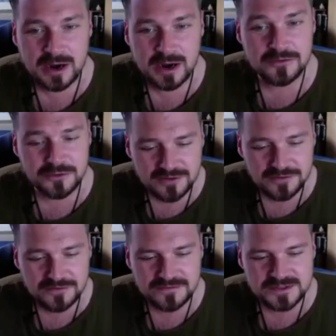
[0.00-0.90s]
However,
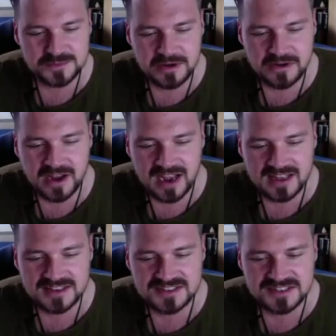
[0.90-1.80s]
if
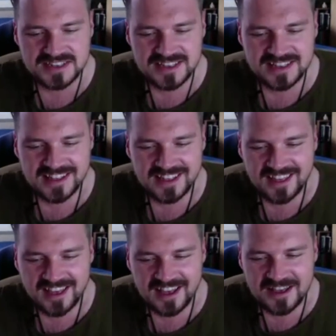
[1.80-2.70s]
spirit has
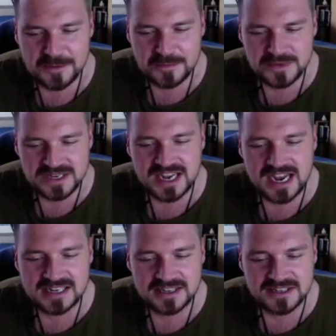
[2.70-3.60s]

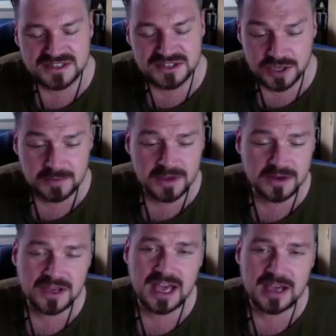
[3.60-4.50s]
decided to
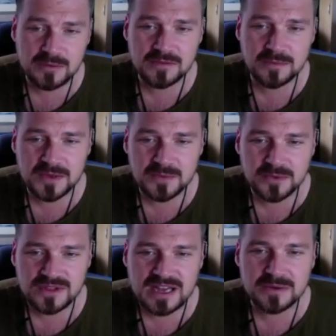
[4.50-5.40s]
communicate with
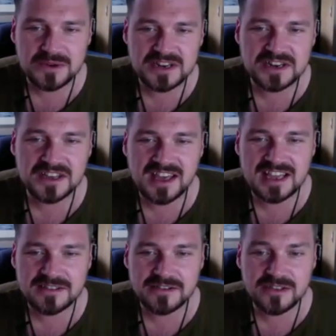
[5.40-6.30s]
people, that would
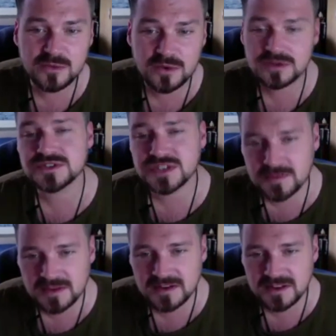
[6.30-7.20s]
indicate that they want
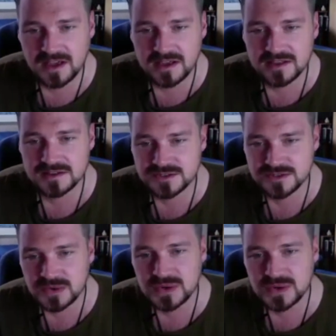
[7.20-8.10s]
to
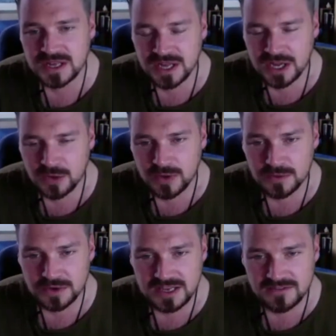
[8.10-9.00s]
communicate. So
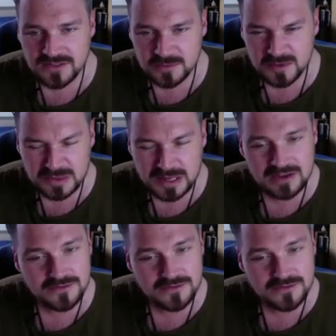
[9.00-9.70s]
we would give them a